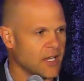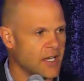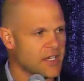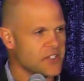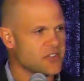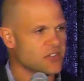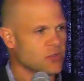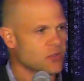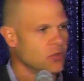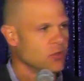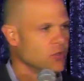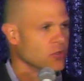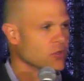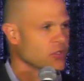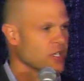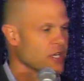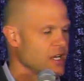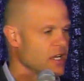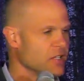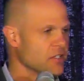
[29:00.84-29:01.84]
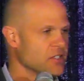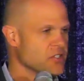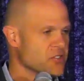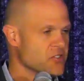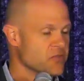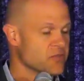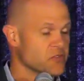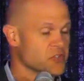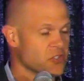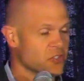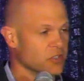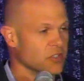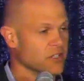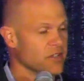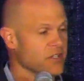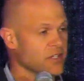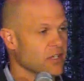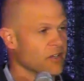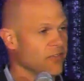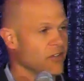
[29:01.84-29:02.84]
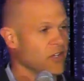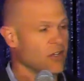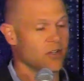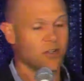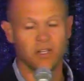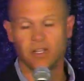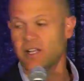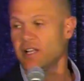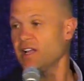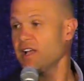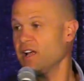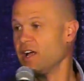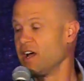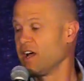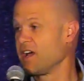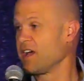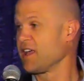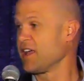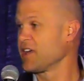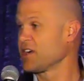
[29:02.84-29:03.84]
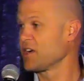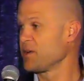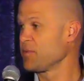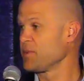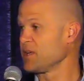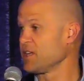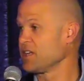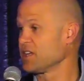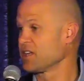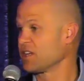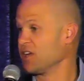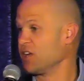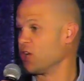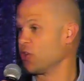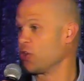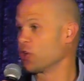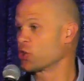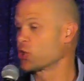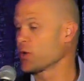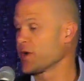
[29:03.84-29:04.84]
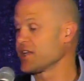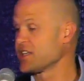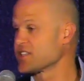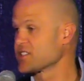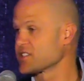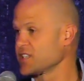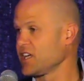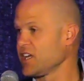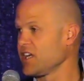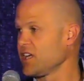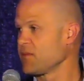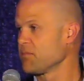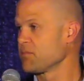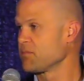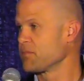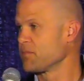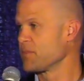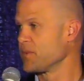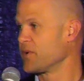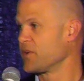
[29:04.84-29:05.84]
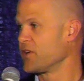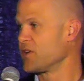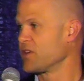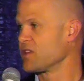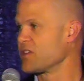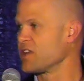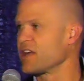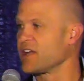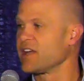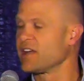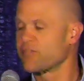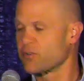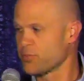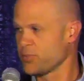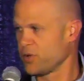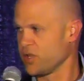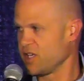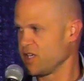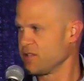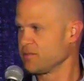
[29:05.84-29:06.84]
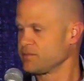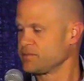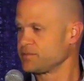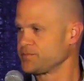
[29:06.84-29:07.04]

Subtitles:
high school, college, certainly the NFL. It ended up being the greatest game that I ever played.